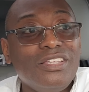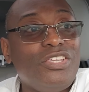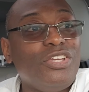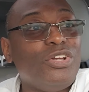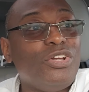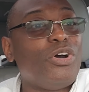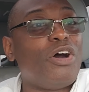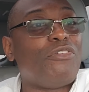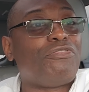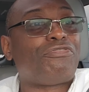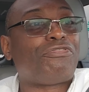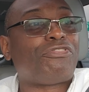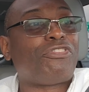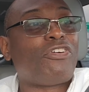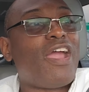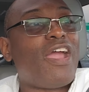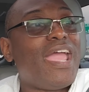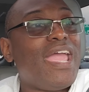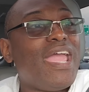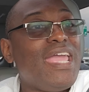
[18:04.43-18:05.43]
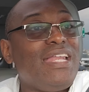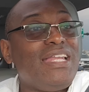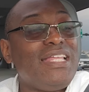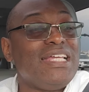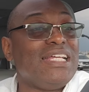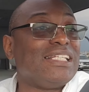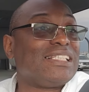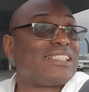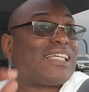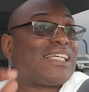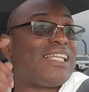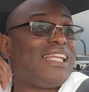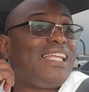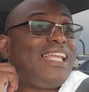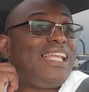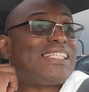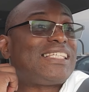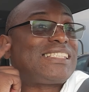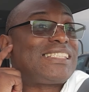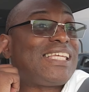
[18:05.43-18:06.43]
You afraid to
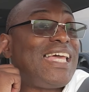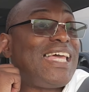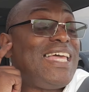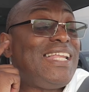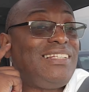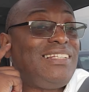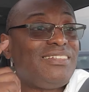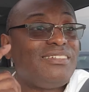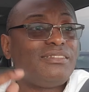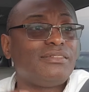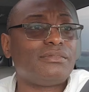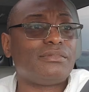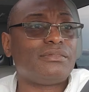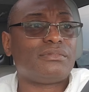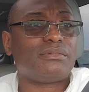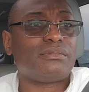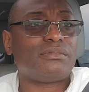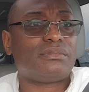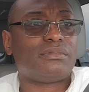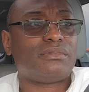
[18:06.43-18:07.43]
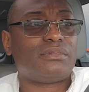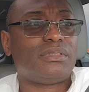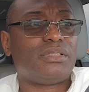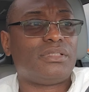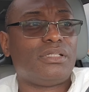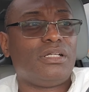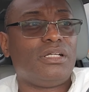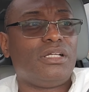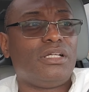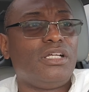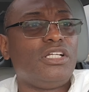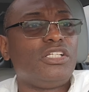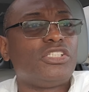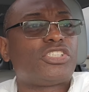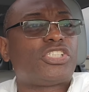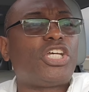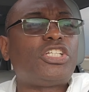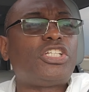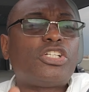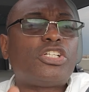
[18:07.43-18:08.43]
listen
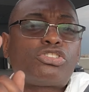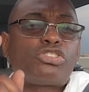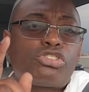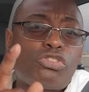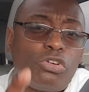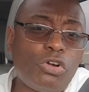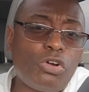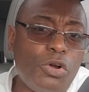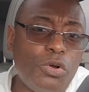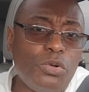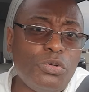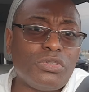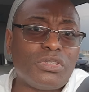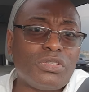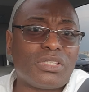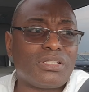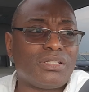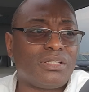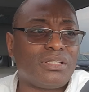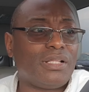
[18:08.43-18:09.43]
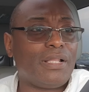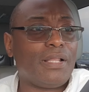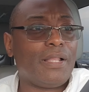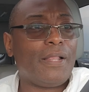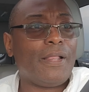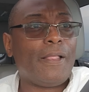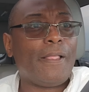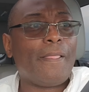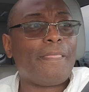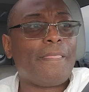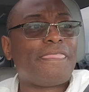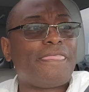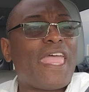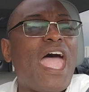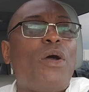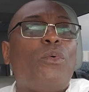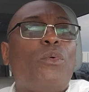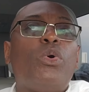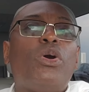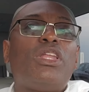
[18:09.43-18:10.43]
to the truth
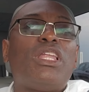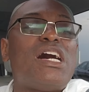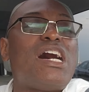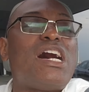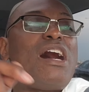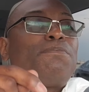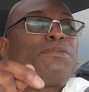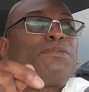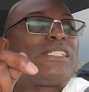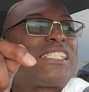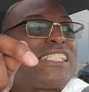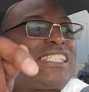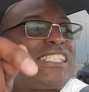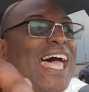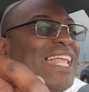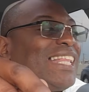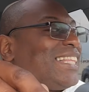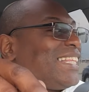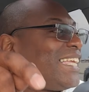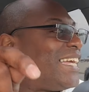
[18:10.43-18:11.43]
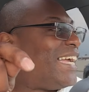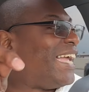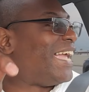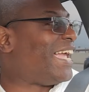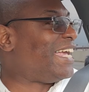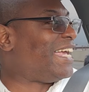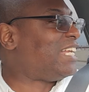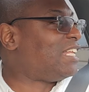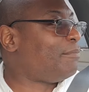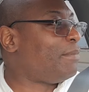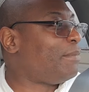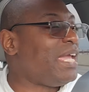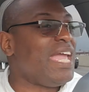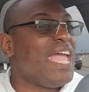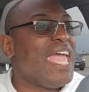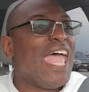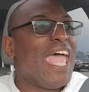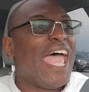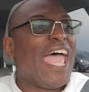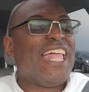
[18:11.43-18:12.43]
that will upset the
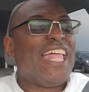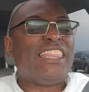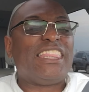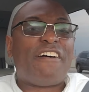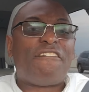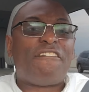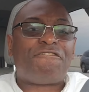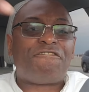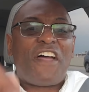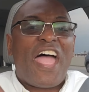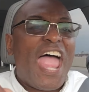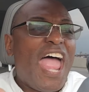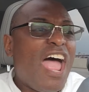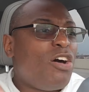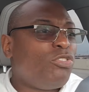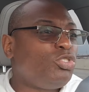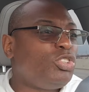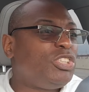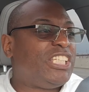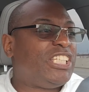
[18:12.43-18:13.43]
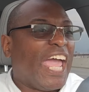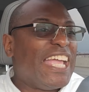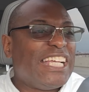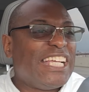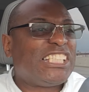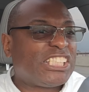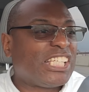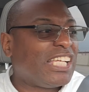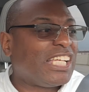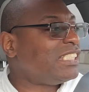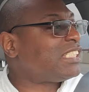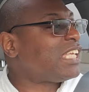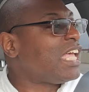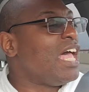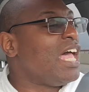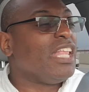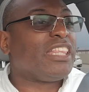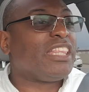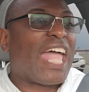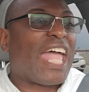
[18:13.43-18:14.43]
enemy and the foundations
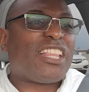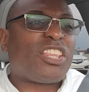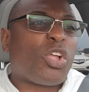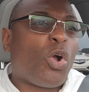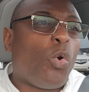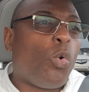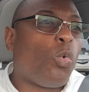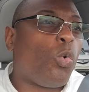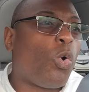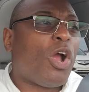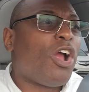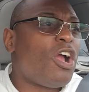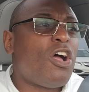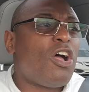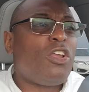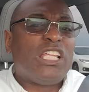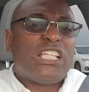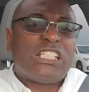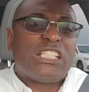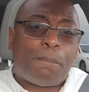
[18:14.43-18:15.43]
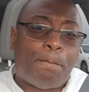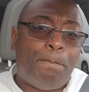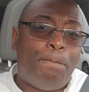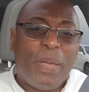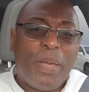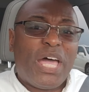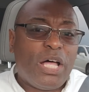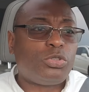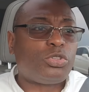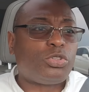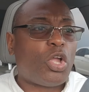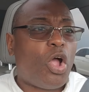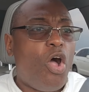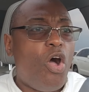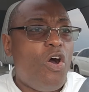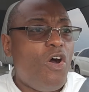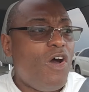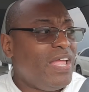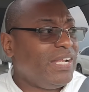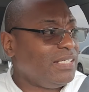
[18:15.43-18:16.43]
that the world is built
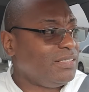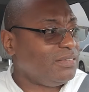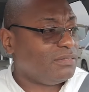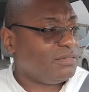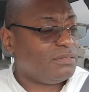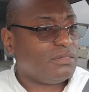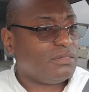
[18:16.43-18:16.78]
on?